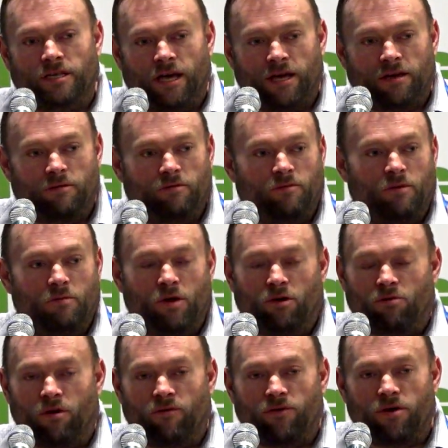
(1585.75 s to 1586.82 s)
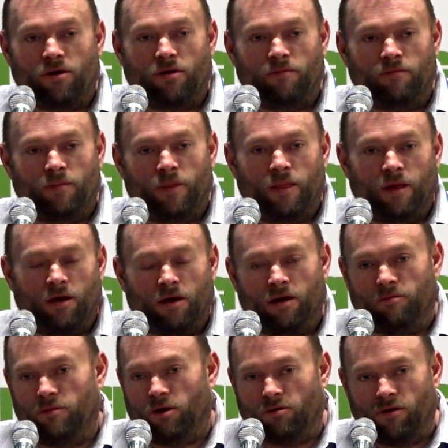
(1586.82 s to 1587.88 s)
like the Milk River
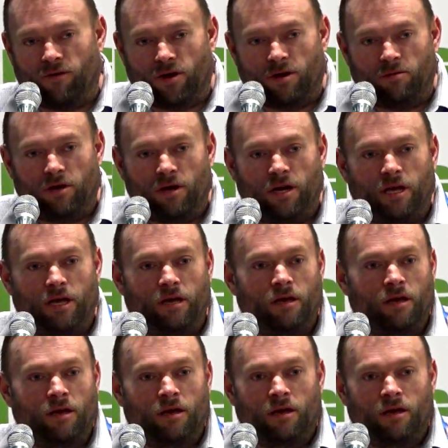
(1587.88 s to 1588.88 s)
community,